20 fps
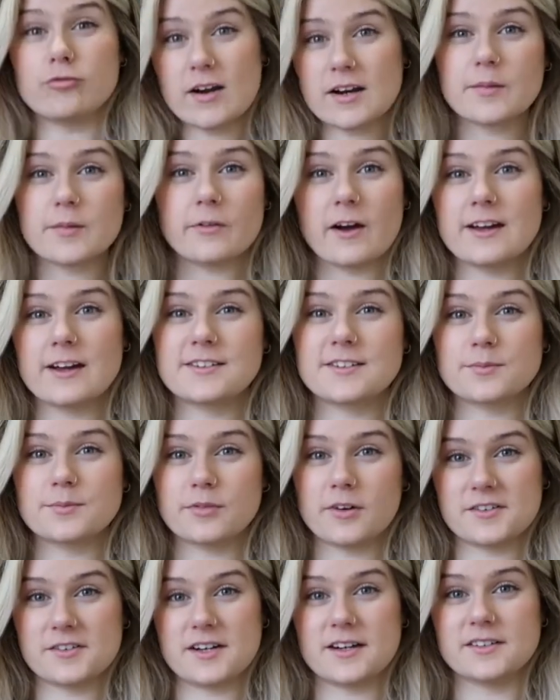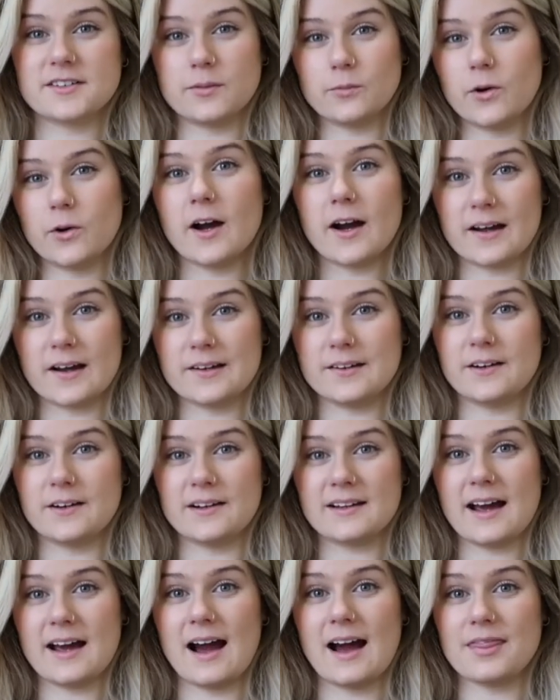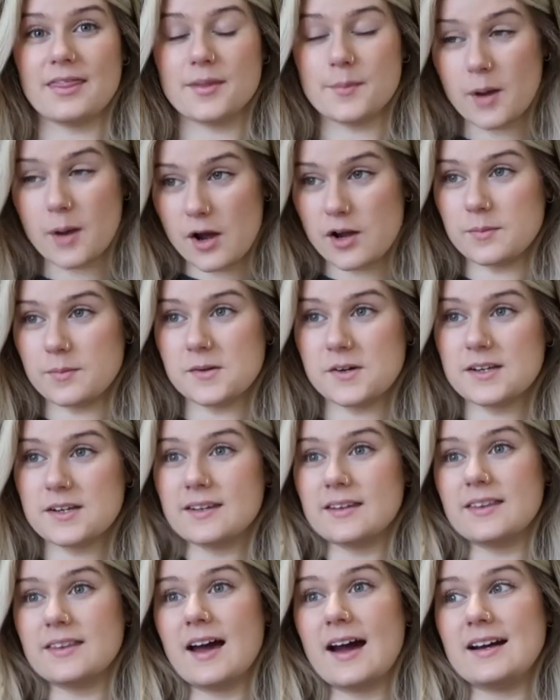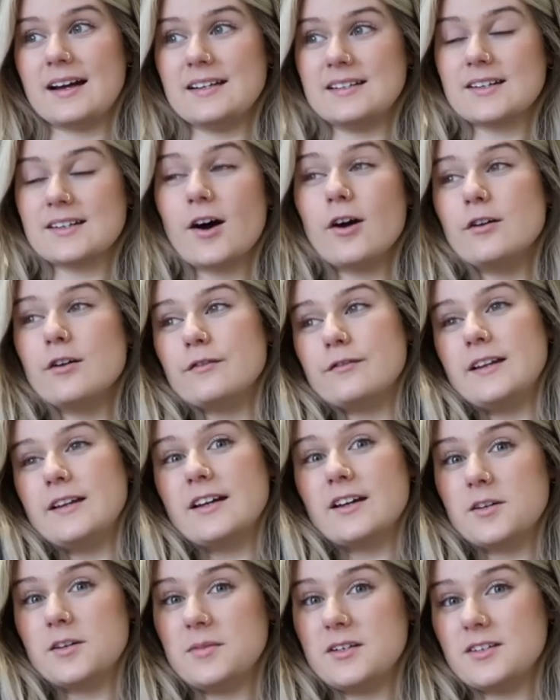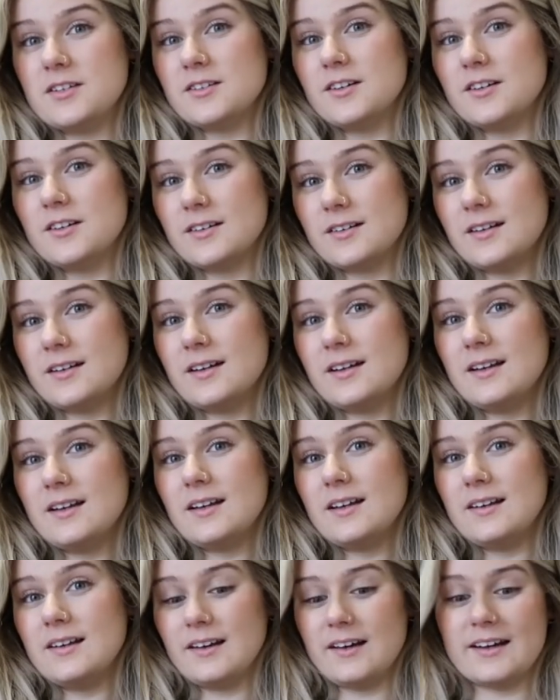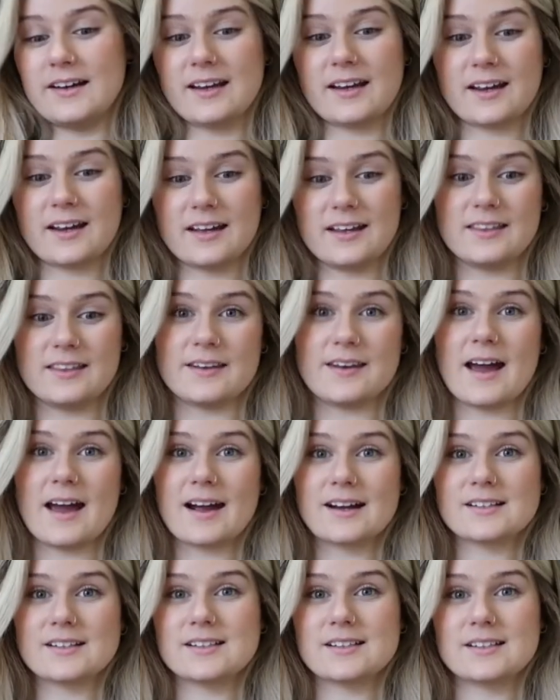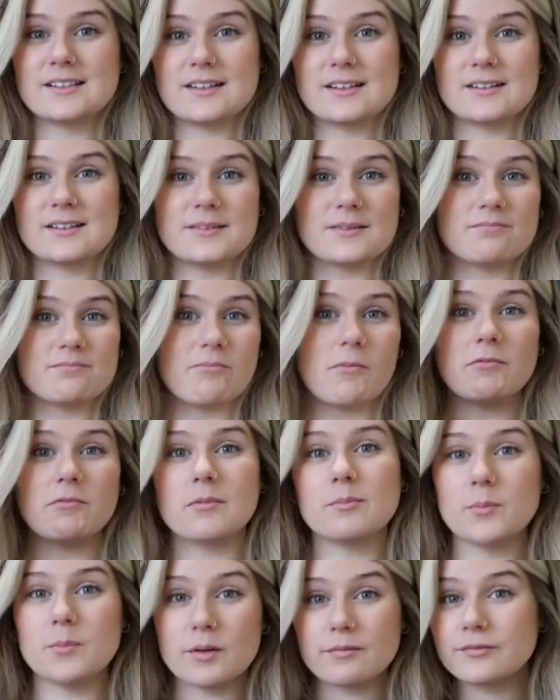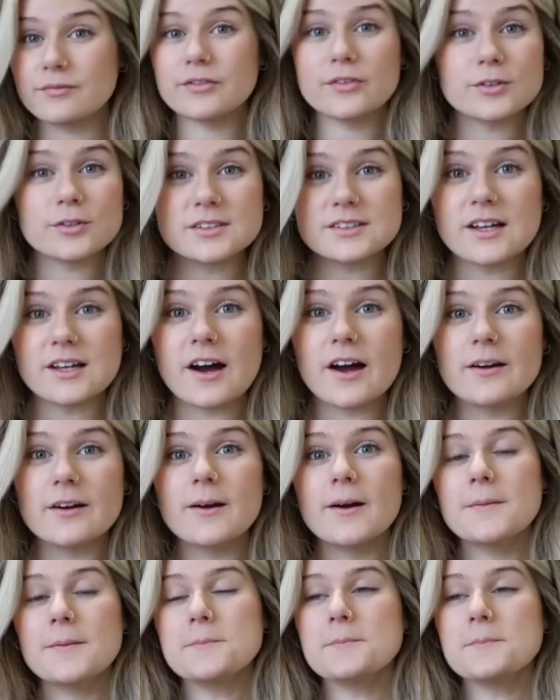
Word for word: renovation project I'm working on at the moment that is hopefully going to be done like in the next m month or so.